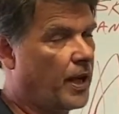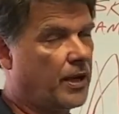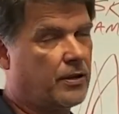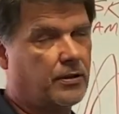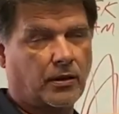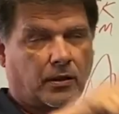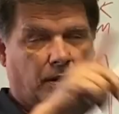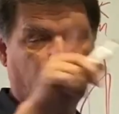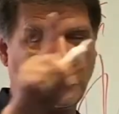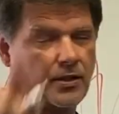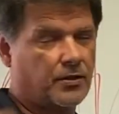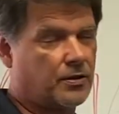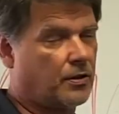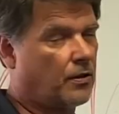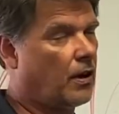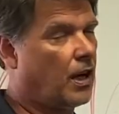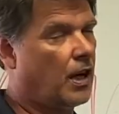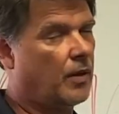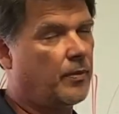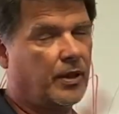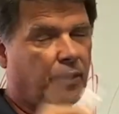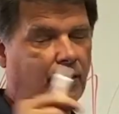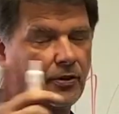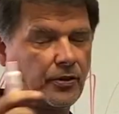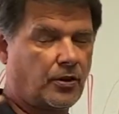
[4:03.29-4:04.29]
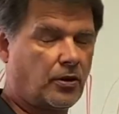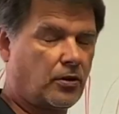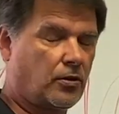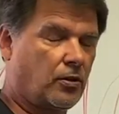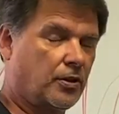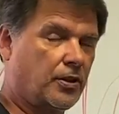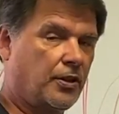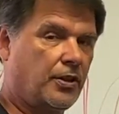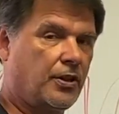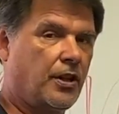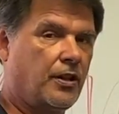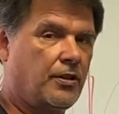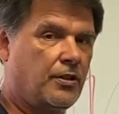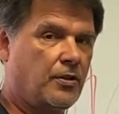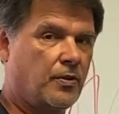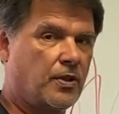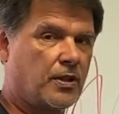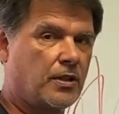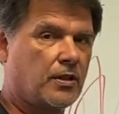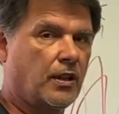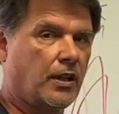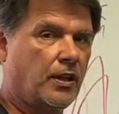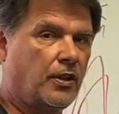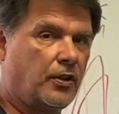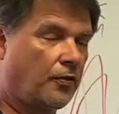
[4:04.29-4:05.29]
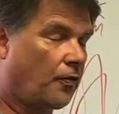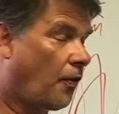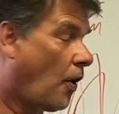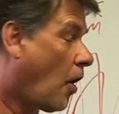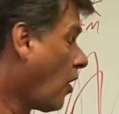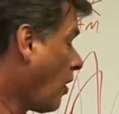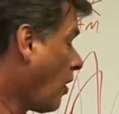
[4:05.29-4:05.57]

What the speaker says: It's basically describing a circle continuously as